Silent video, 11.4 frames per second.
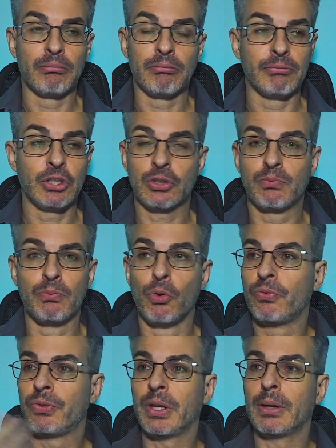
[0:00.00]
just
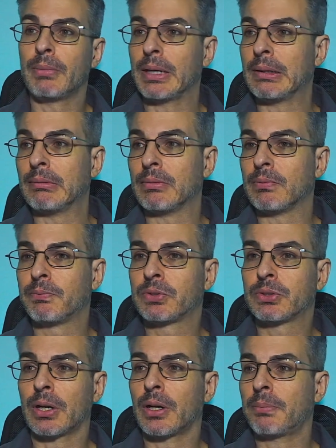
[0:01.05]
moved them and
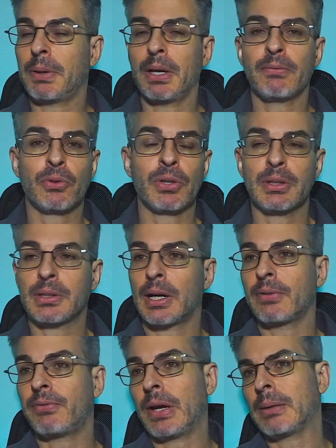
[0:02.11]
started paying for the
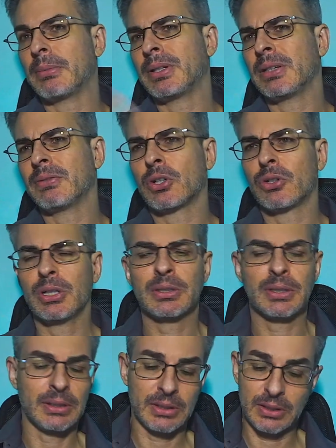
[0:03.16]
entire family. Even her
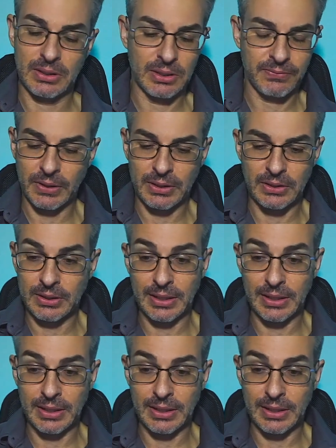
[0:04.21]
nieces just fucking